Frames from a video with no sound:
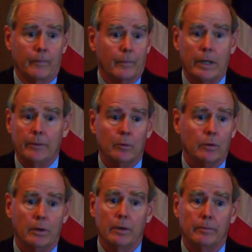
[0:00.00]
Probably won't
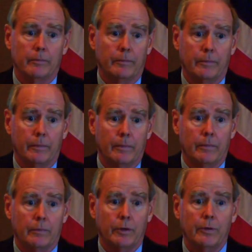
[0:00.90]
call them.
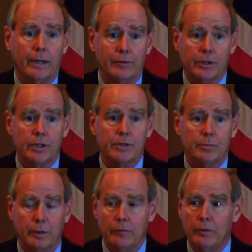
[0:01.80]
So you have a chance to
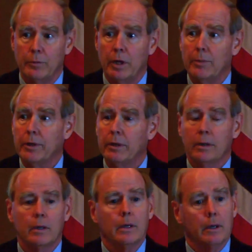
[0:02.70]
preview the property,
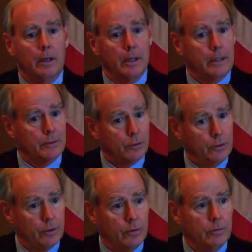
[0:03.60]
and that's all you
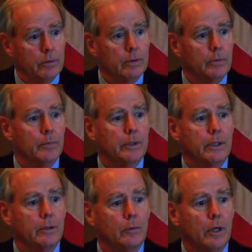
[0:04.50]
do. But they
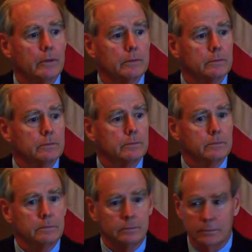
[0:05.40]
do what?
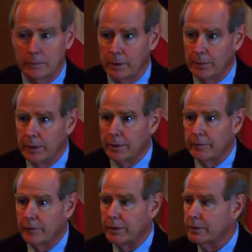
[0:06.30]
They meet another
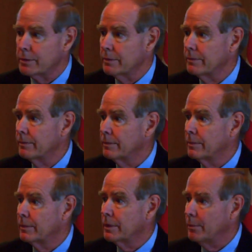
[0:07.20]
face.
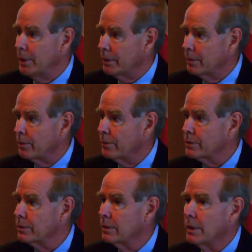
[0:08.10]
They meet another person.